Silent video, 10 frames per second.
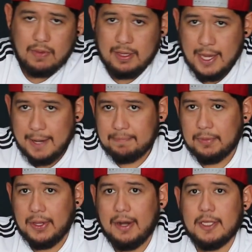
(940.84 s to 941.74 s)
Yeah,
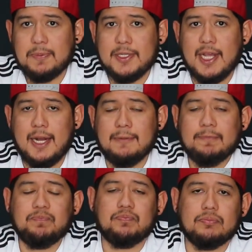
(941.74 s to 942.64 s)
Modelo
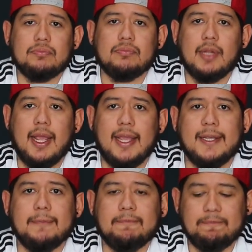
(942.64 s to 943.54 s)
Especial,
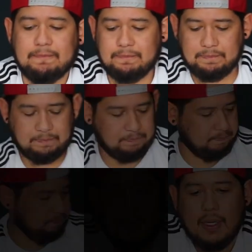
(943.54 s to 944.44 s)
8.
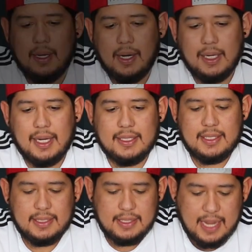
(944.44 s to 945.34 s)
Alright guys,
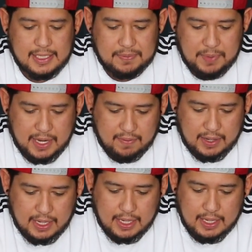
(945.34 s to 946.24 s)
this next beer
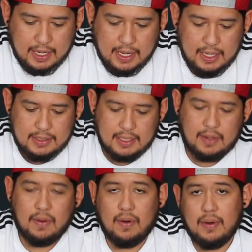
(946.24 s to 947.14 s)
right here is a
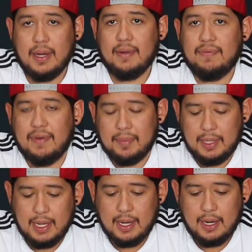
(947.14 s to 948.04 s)
Corona
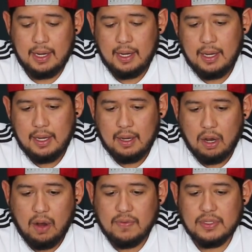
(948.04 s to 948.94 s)
Familiar.
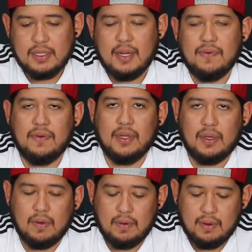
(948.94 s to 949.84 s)
Obviously from the
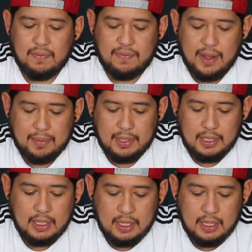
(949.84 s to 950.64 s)
Corona family.